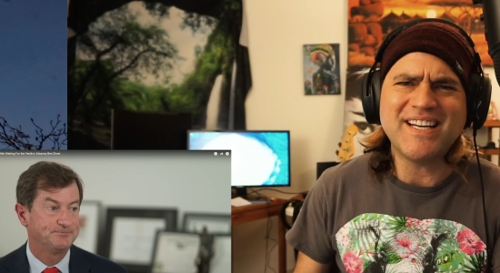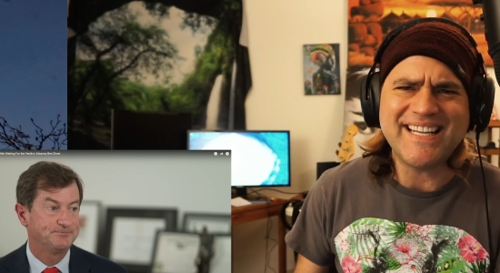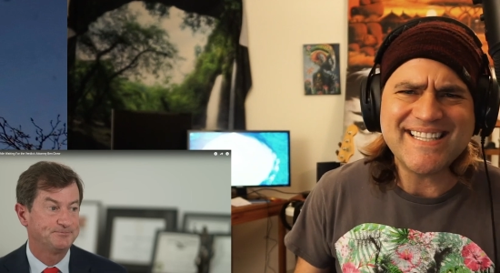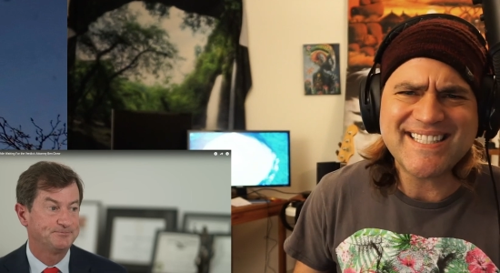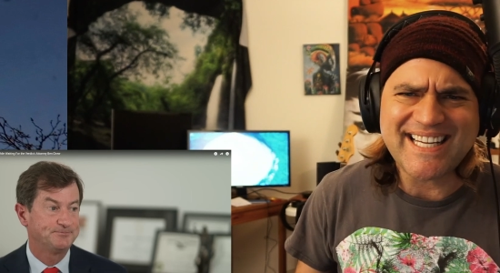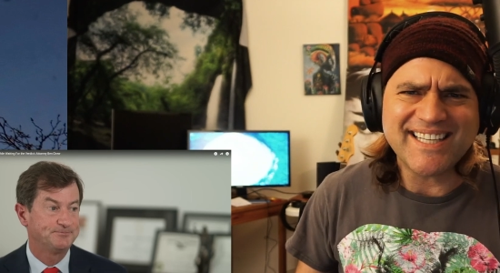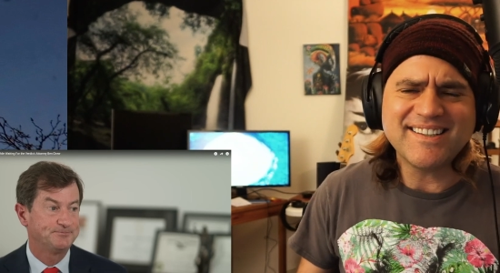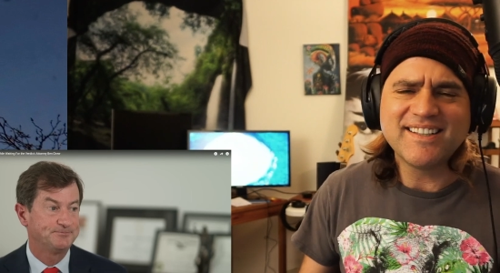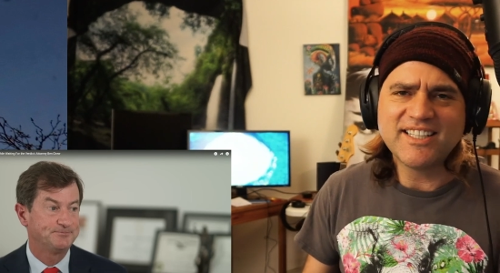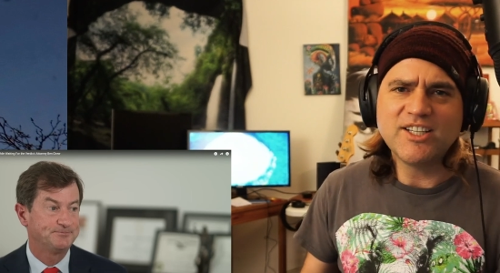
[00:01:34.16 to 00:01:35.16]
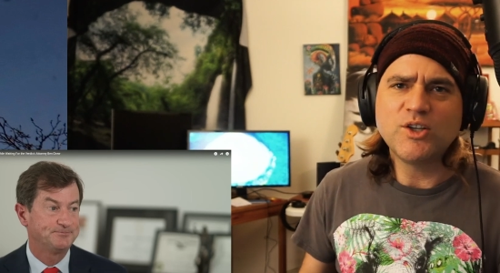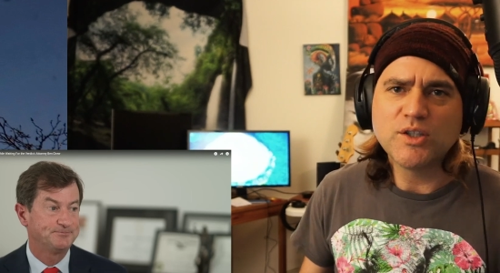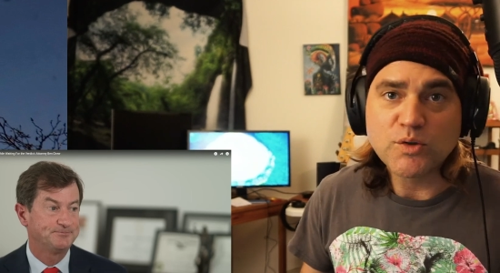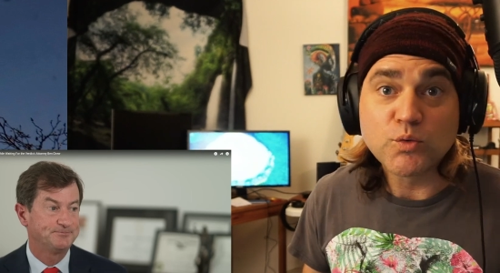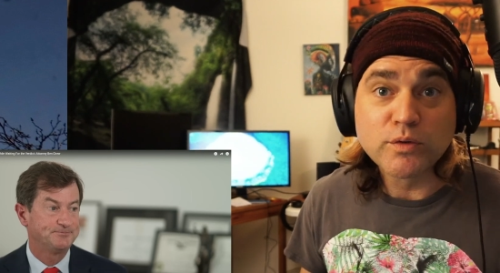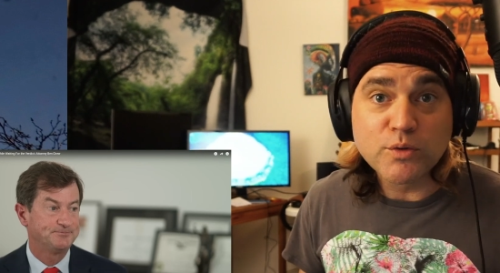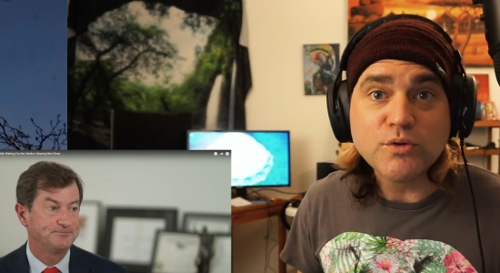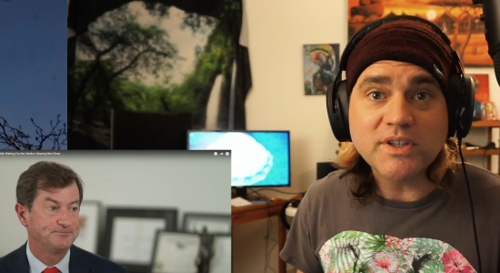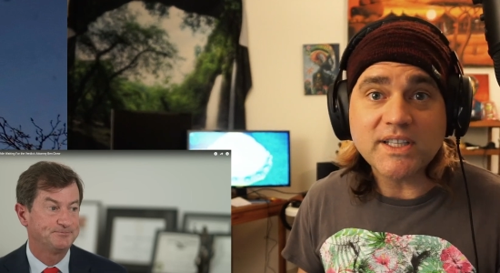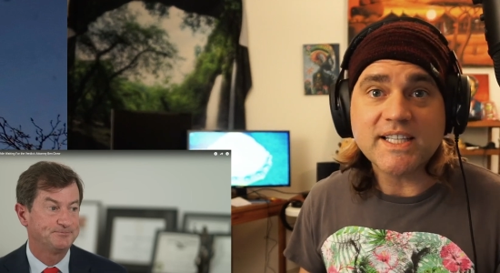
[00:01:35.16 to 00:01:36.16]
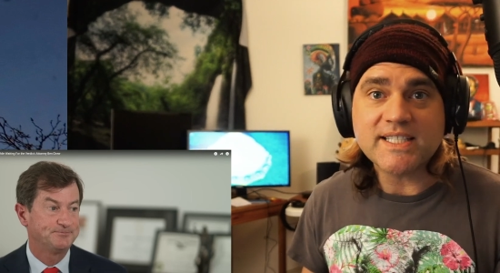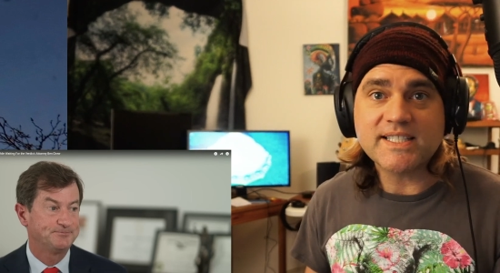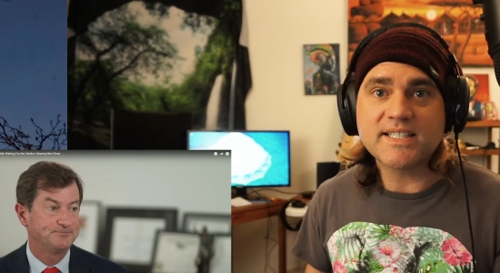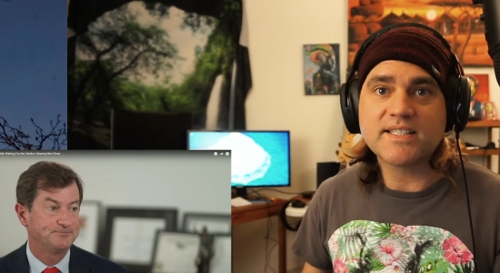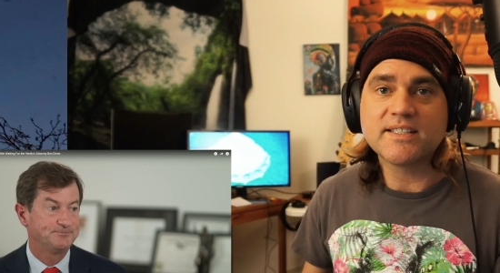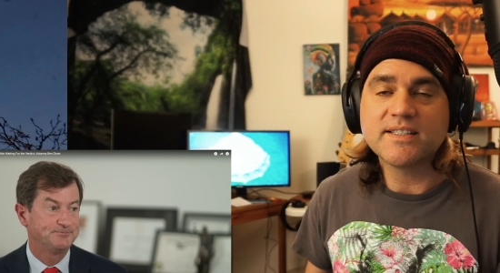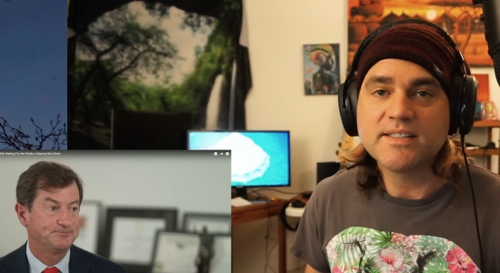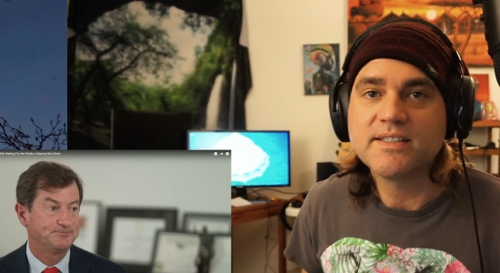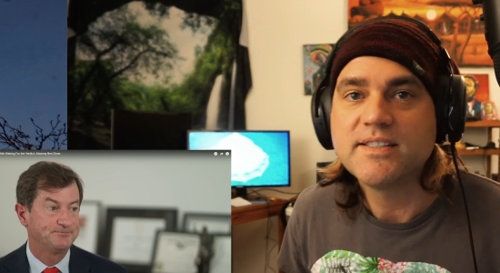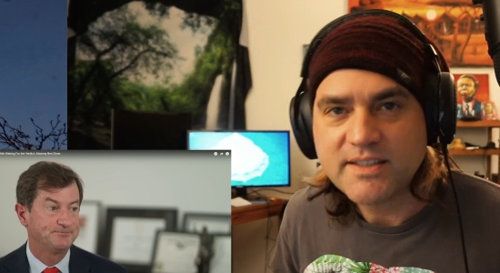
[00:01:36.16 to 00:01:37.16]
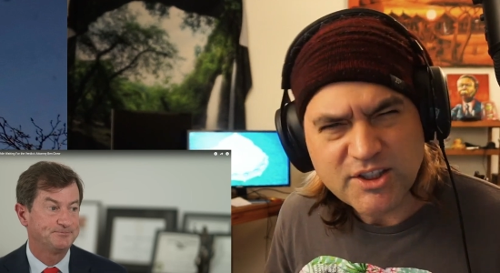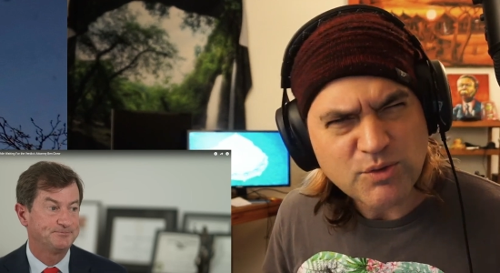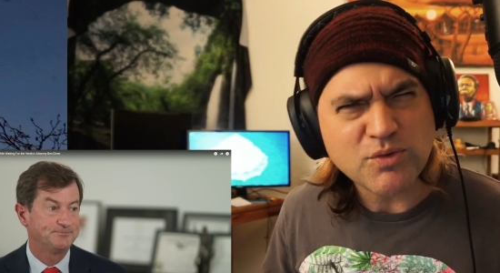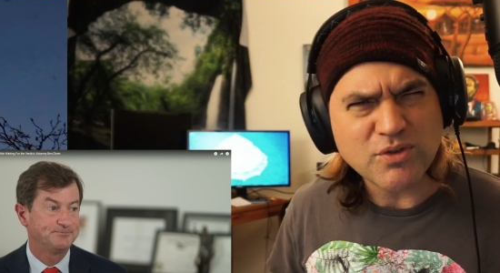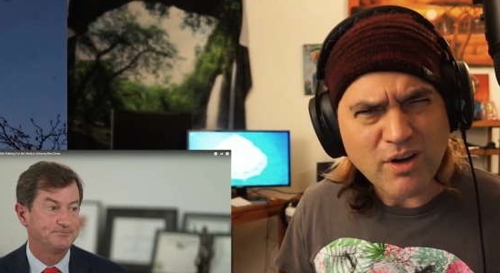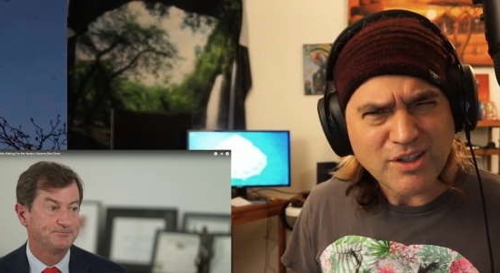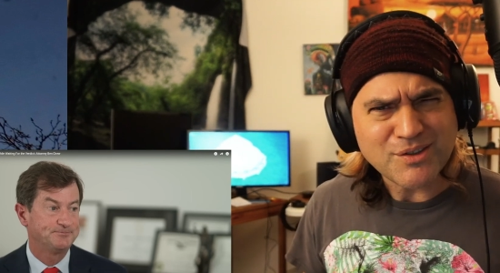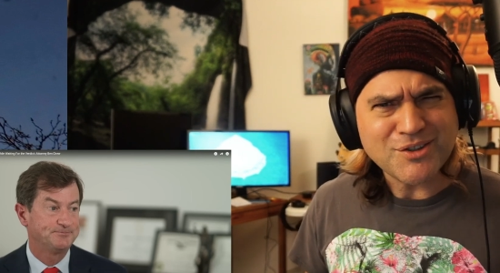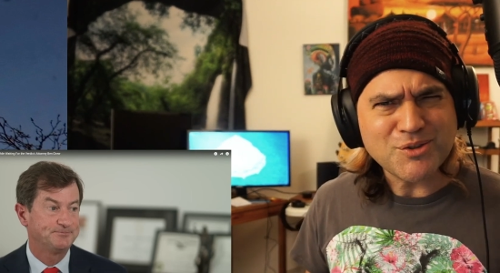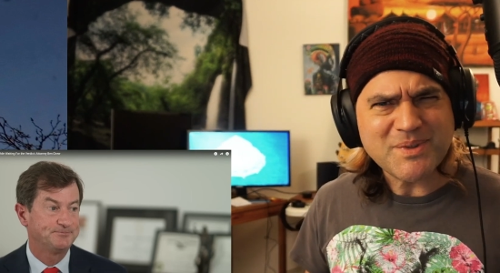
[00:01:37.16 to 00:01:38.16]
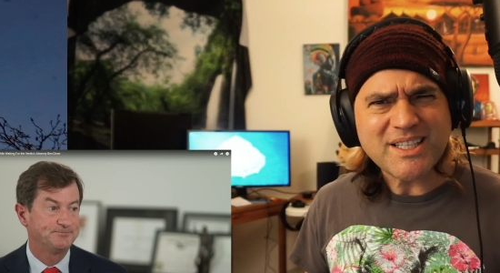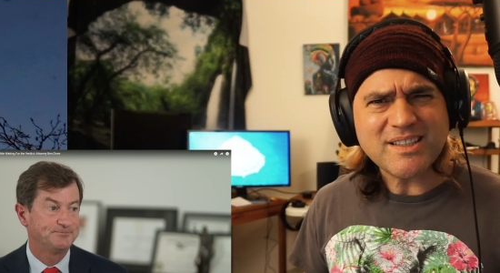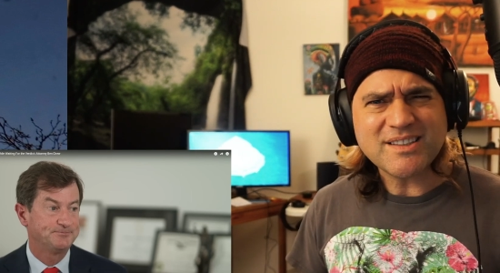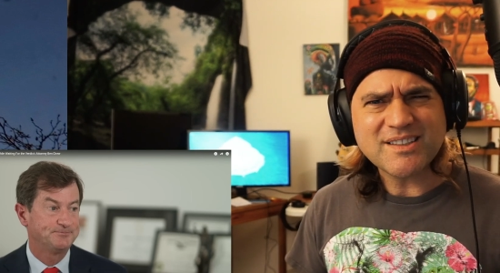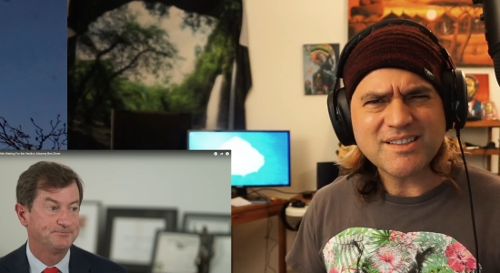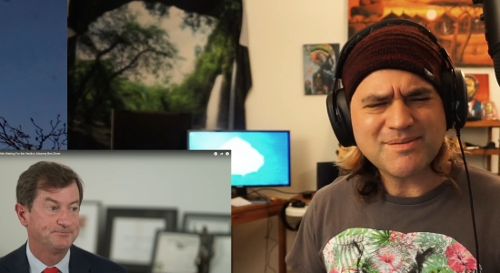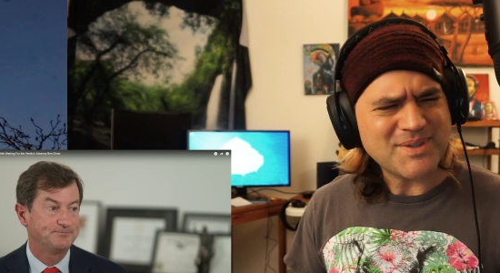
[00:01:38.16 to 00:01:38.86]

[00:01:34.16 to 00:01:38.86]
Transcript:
Speaker 1: easing. Ruthless. Thought you knew me? But